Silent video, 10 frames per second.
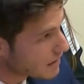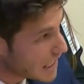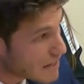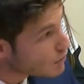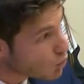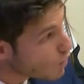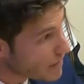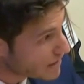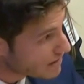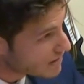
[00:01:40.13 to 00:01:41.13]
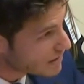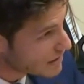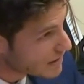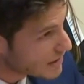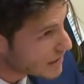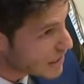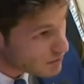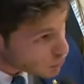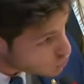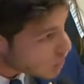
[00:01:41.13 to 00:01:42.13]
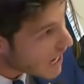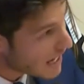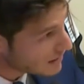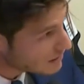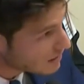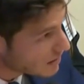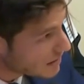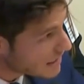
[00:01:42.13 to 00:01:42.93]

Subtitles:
every woman, every child,